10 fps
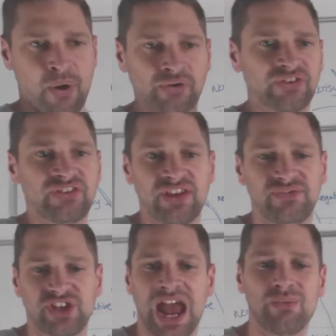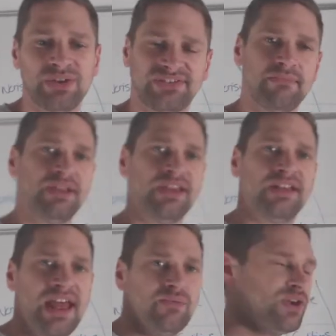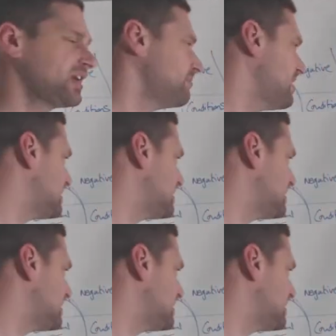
positive chat with somebody at a networking